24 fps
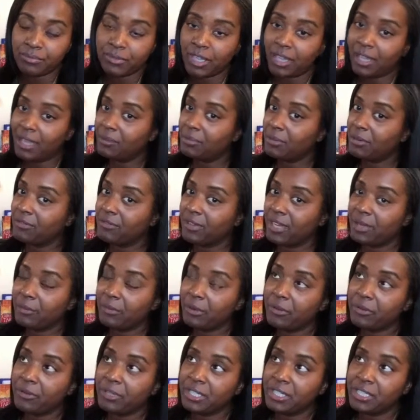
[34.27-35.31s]
I provide my
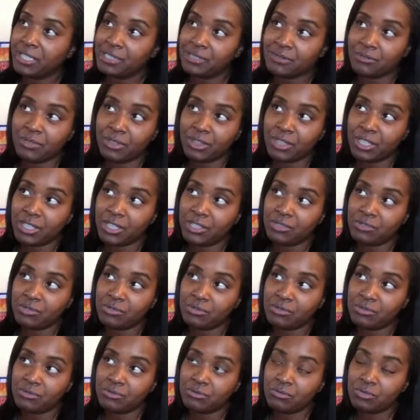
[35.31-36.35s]
readings
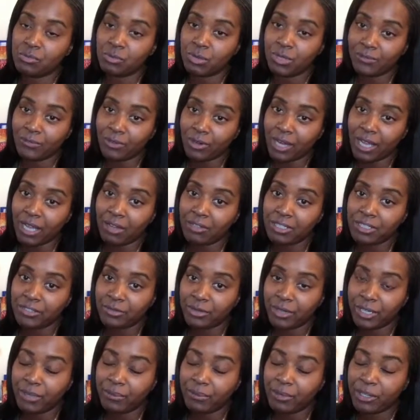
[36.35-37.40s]
within 24 hours for
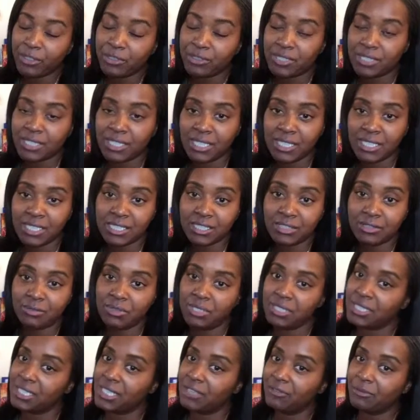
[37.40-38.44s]
emergencies and 3
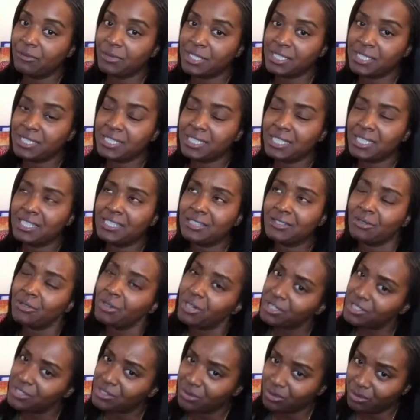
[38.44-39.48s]
to 7 business days or
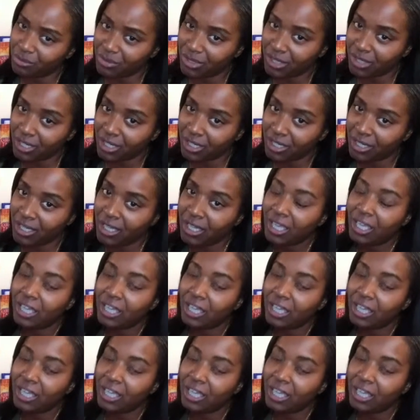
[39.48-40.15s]
sooner